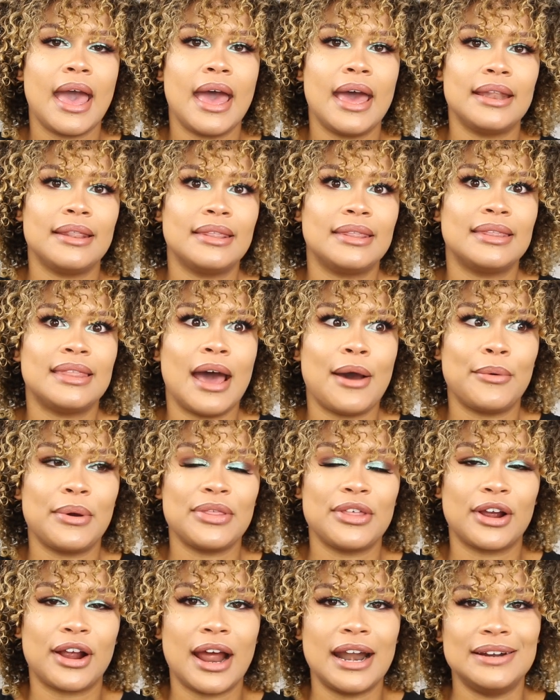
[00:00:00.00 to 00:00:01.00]
and that
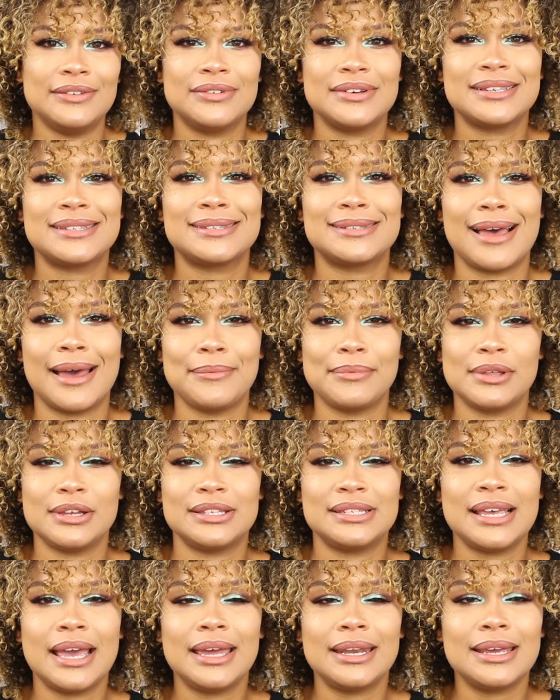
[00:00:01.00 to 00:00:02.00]
way they're kind of
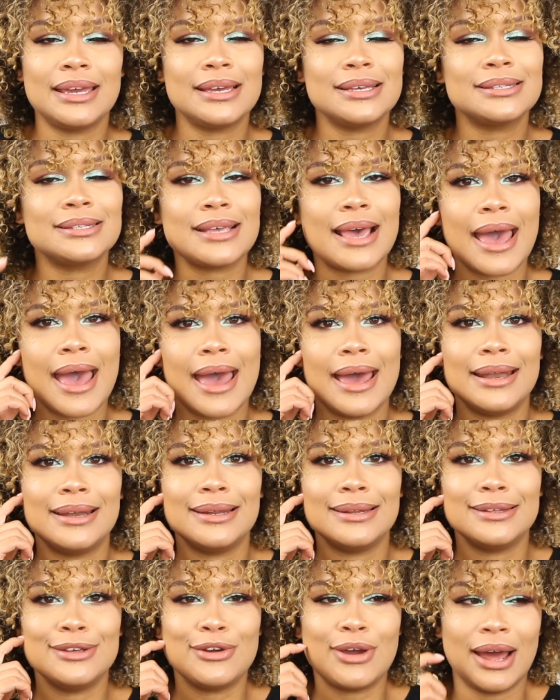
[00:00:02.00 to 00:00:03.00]
simultaneous
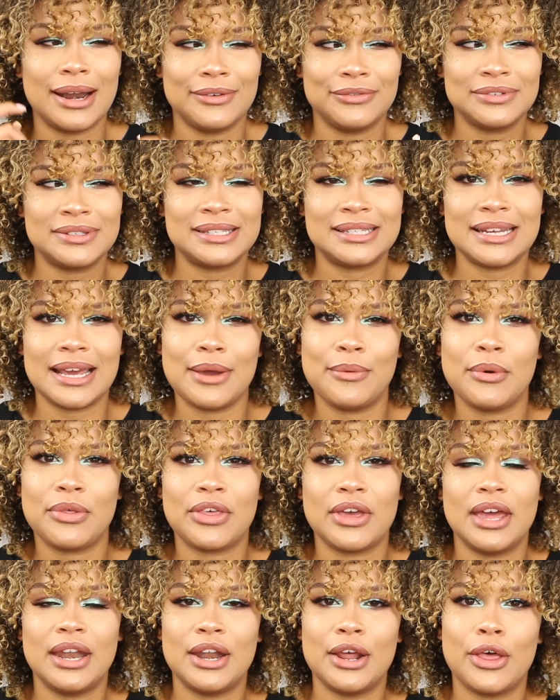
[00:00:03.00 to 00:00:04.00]
and you kind of stay
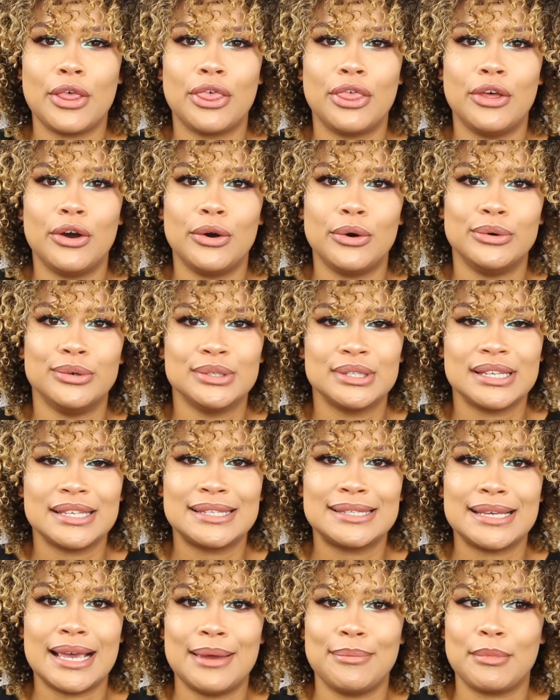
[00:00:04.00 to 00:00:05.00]
within those
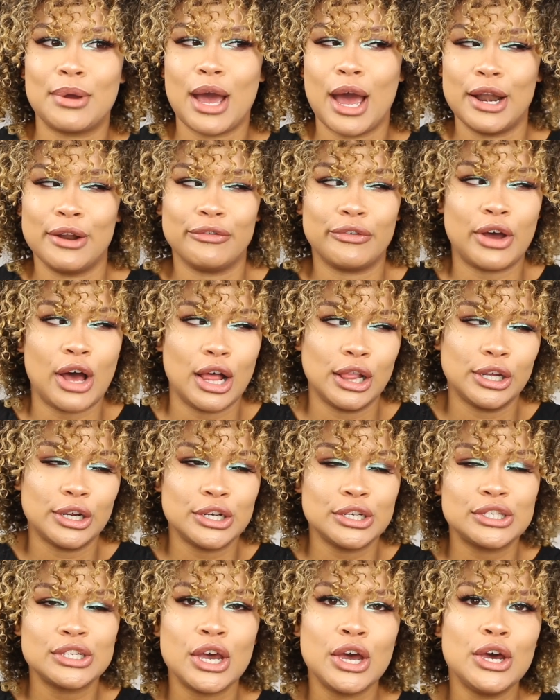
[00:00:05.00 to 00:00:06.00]
same kind of
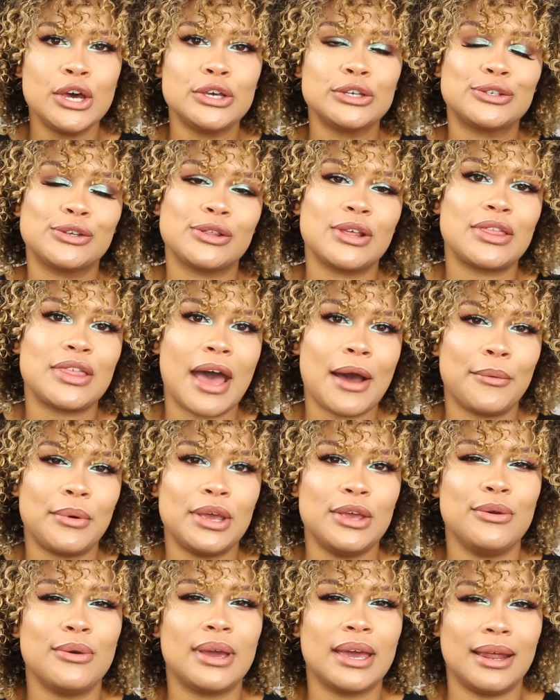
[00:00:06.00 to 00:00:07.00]
colors, so that
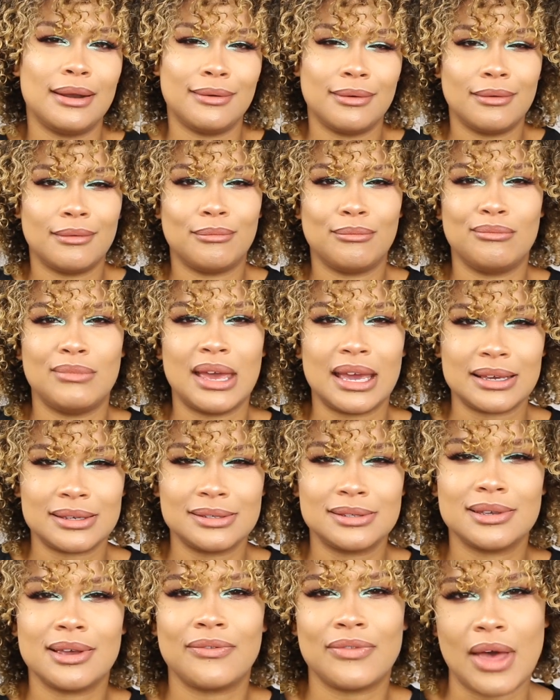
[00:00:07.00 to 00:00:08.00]
way you can
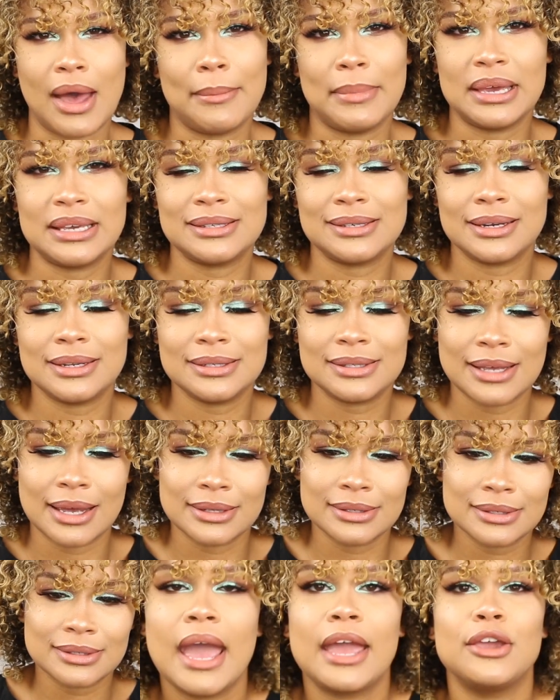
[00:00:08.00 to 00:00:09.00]
mix, if that makes any
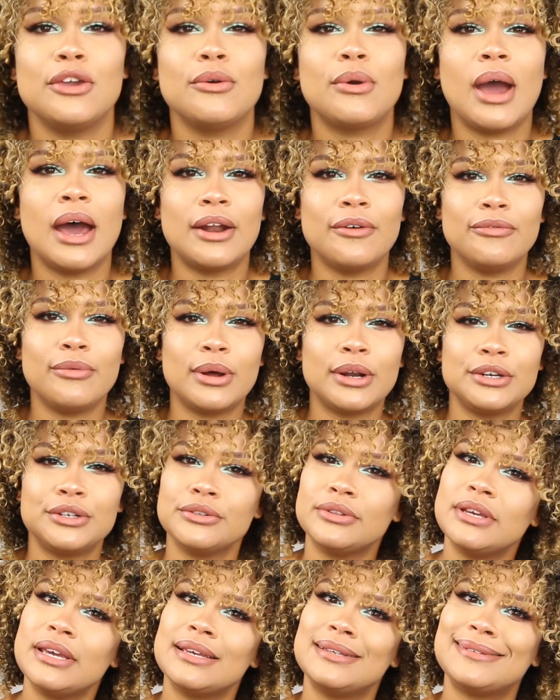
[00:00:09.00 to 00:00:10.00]
sense. And you kind of want to
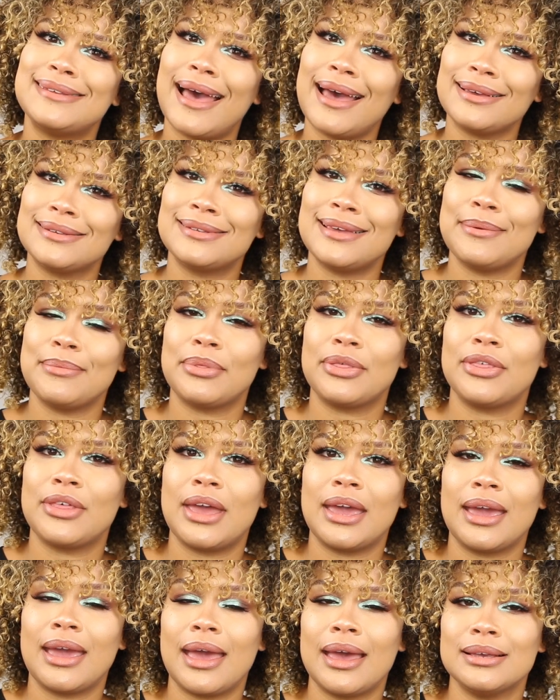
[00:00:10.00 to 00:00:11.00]
do the exact same
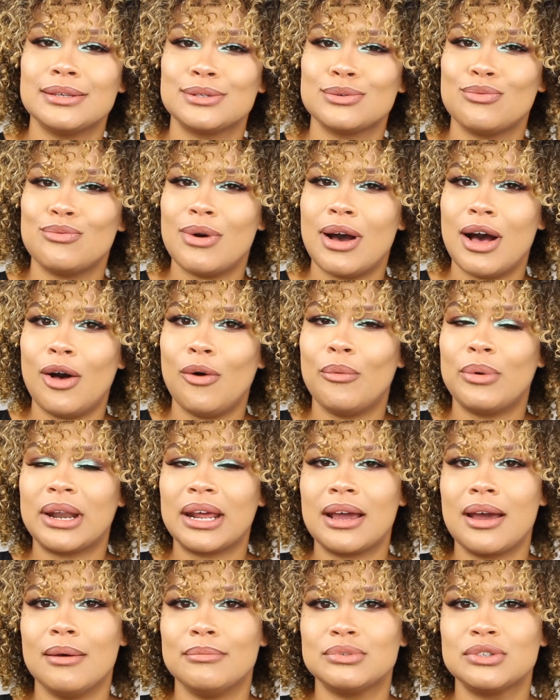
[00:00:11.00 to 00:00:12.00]
thing as well when
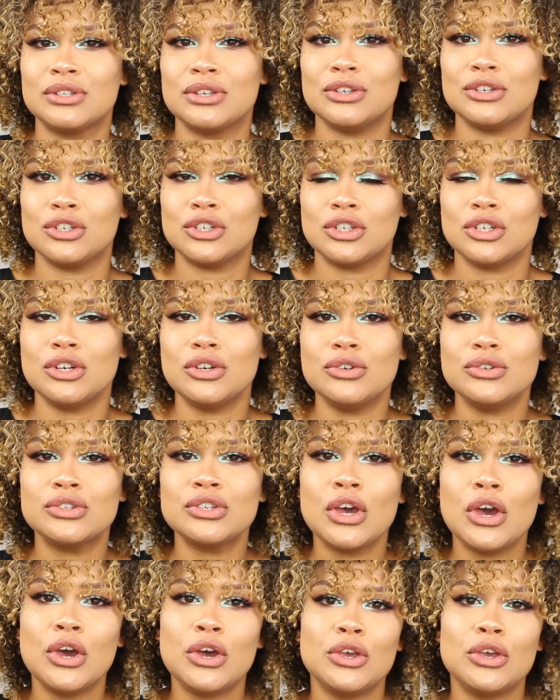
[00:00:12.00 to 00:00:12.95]
it comes to the shoes.